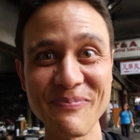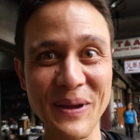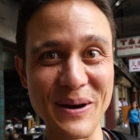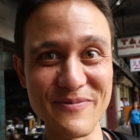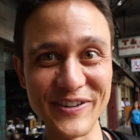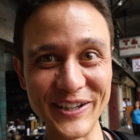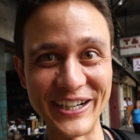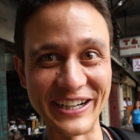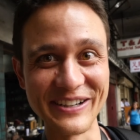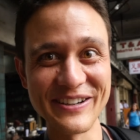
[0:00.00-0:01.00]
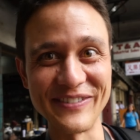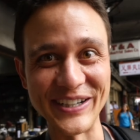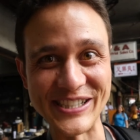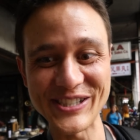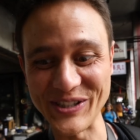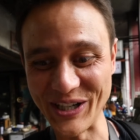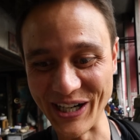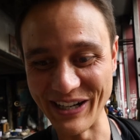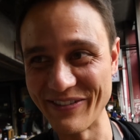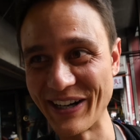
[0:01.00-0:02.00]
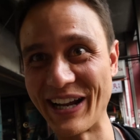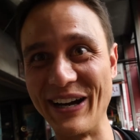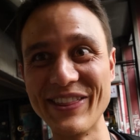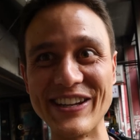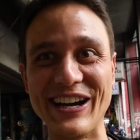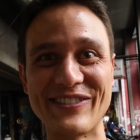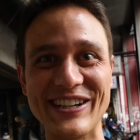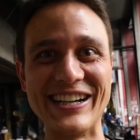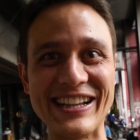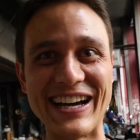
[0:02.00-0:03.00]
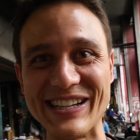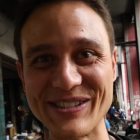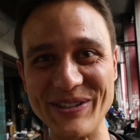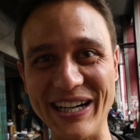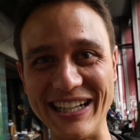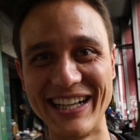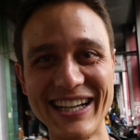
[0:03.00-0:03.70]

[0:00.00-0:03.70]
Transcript: I'm feeling very strong and very healthy after eating that as well.